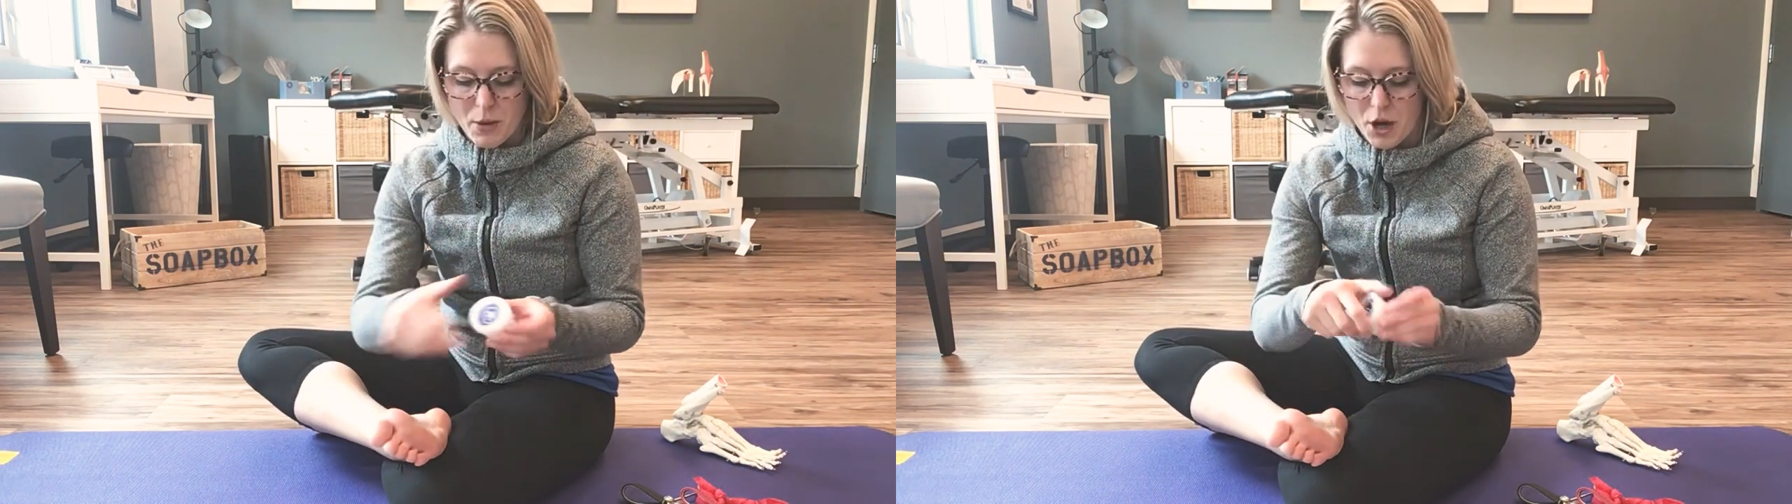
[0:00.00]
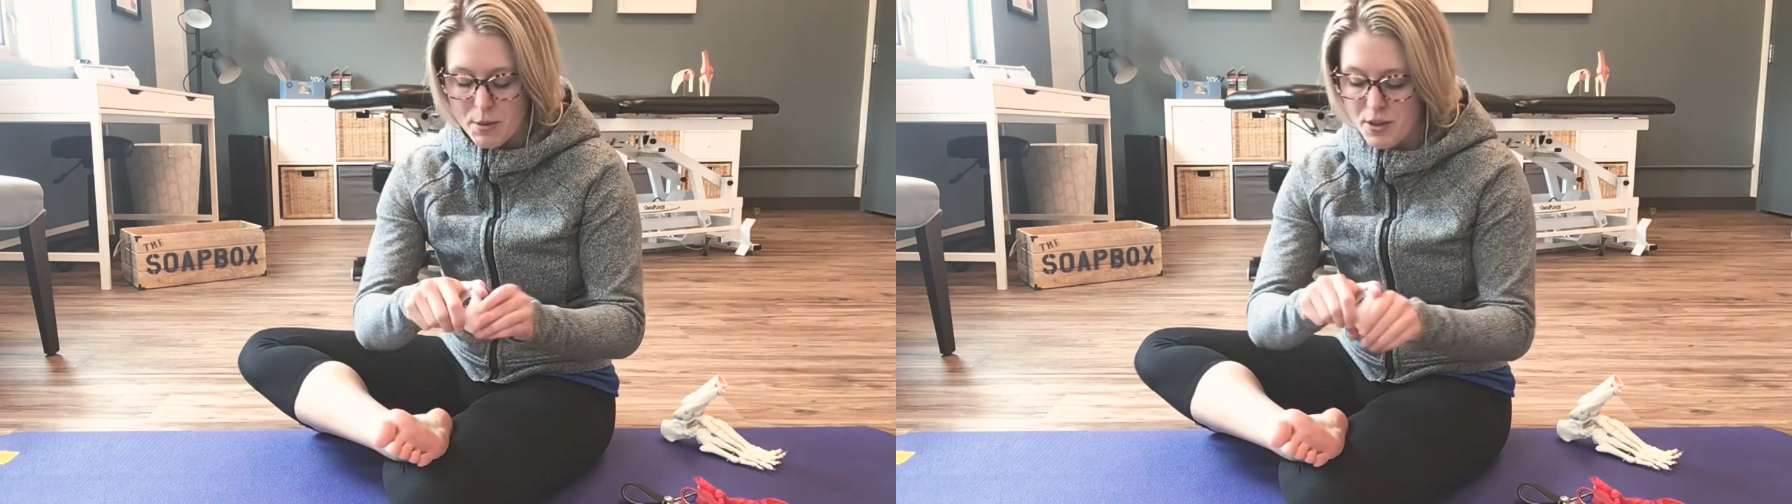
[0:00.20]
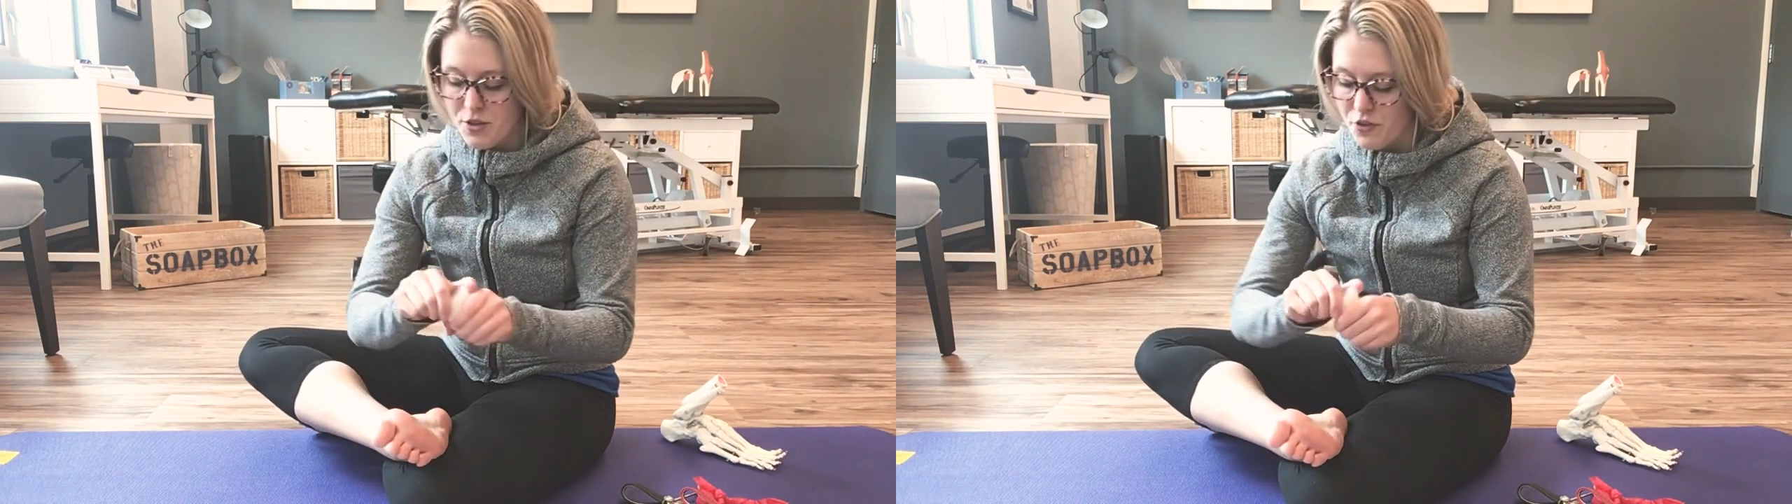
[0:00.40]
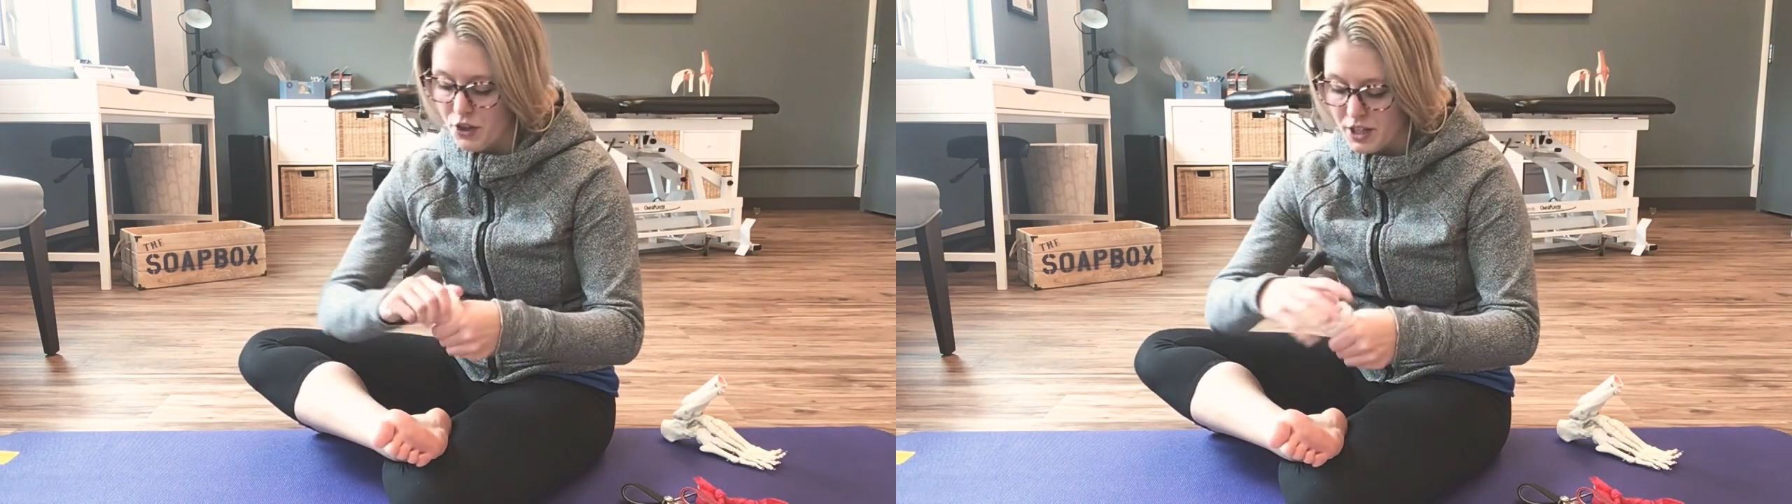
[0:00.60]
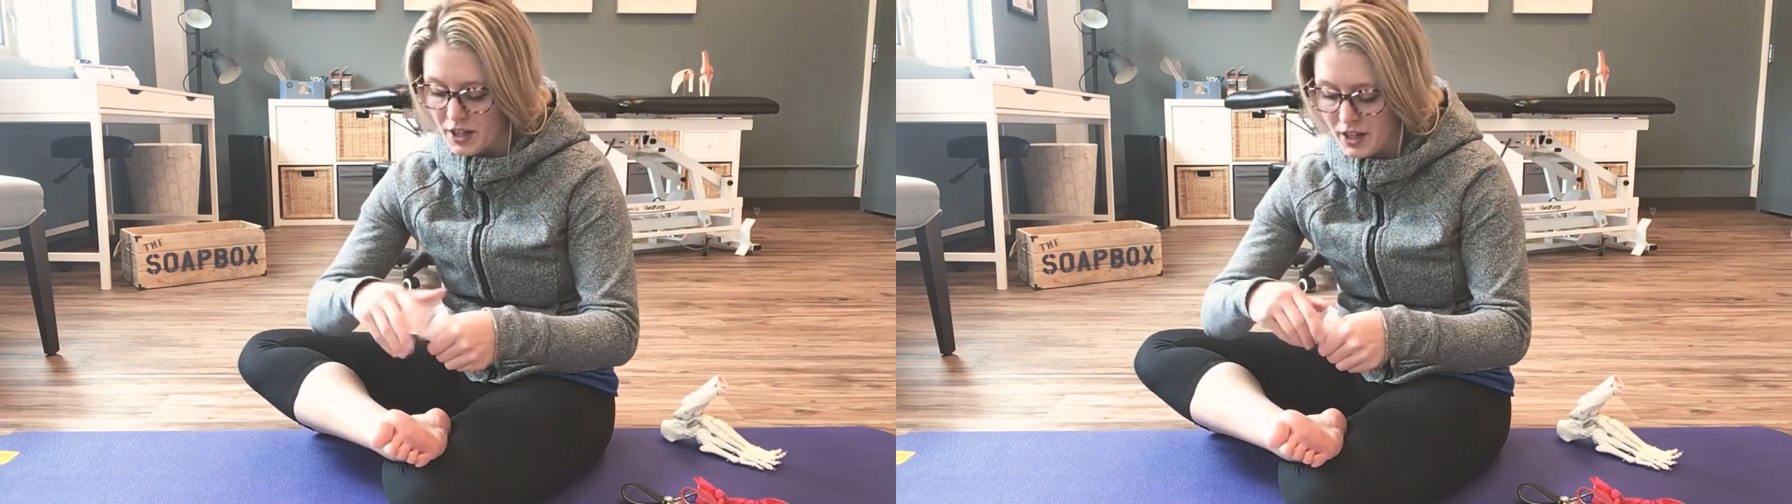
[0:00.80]
bottom of the
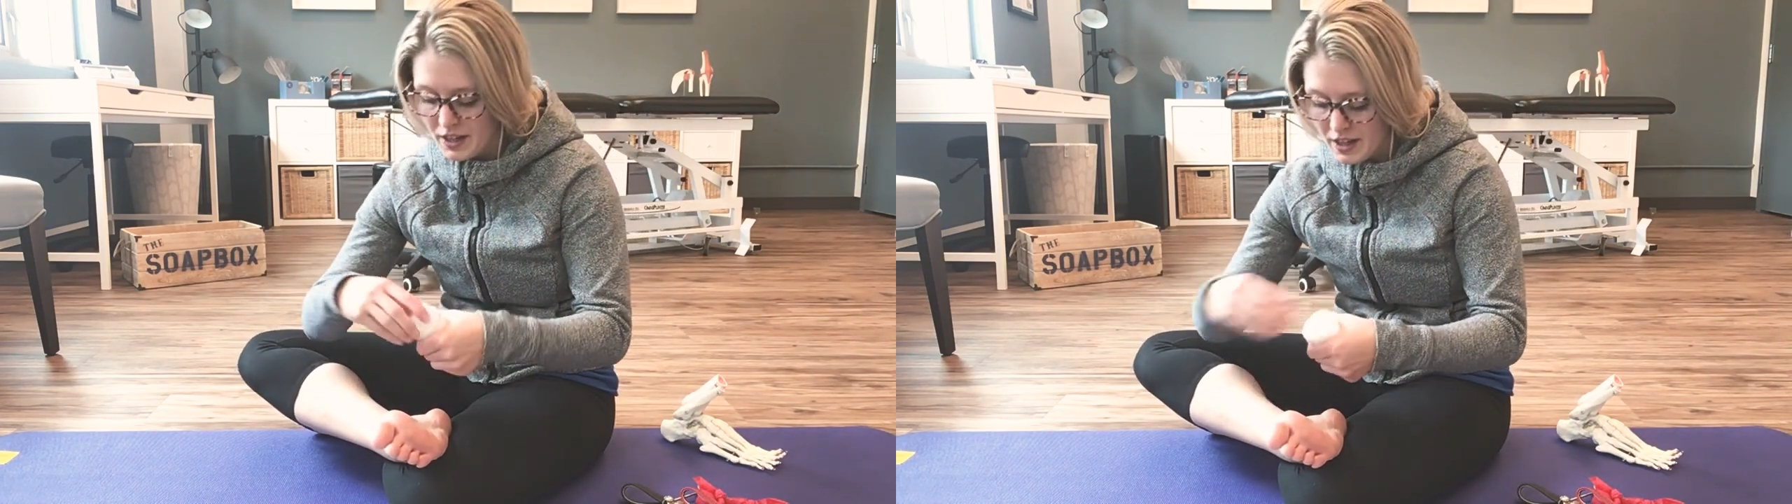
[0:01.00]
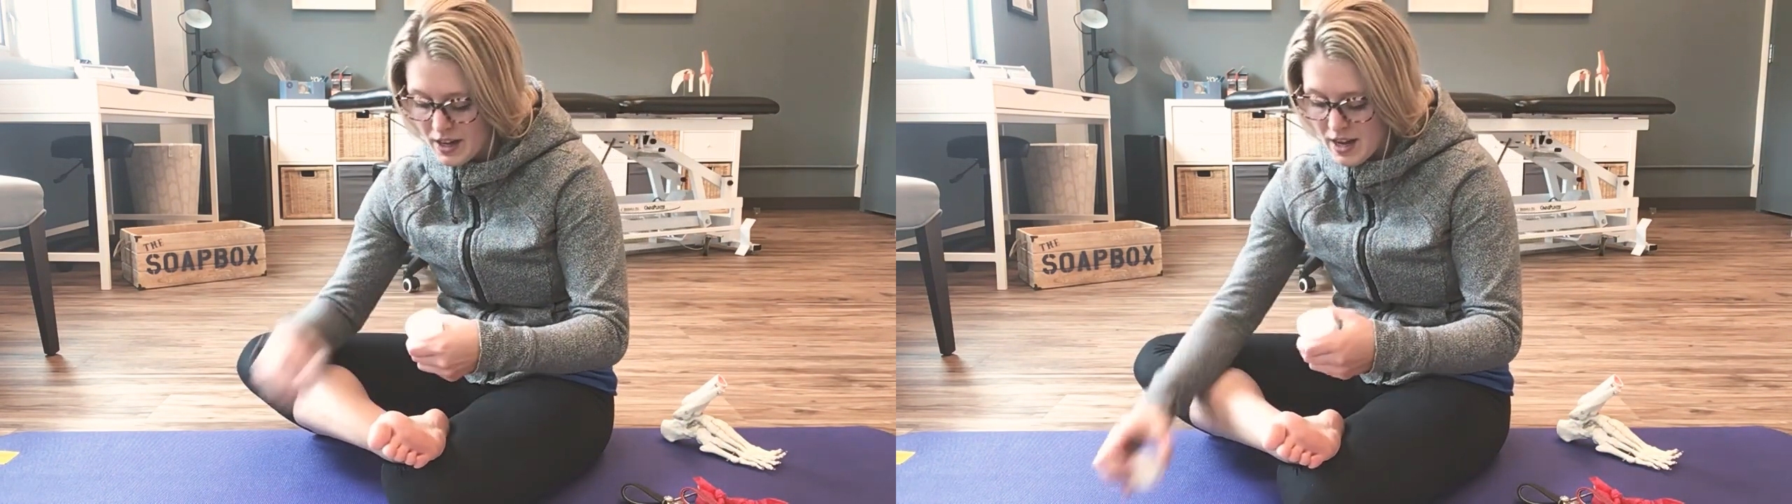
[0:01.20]
foot here,